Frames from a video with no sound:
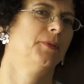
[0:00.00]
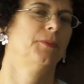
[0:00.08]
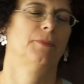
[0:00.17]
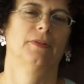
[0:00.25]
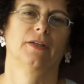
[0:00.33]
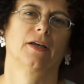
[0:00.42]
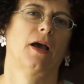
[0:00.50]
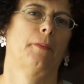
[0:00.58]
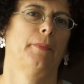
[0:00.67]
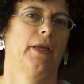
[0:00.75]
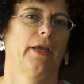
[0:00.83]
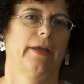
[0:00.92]
People are
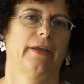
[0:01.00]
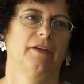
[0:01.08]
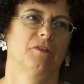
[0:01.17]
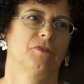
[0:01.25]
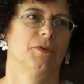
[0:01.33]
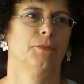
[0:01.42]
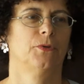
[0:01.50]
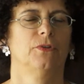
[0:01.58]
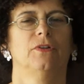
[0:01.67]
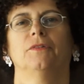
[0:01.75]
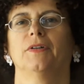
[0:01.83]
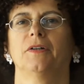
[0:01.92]
coming from
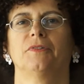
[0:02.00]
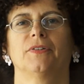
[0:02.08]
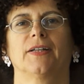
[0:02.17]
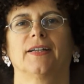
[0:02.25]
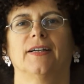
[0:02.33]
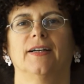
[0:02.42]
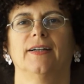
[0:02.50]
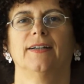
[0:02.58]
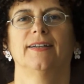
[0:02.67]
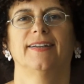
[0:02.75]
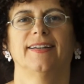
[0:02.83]
all over Africa.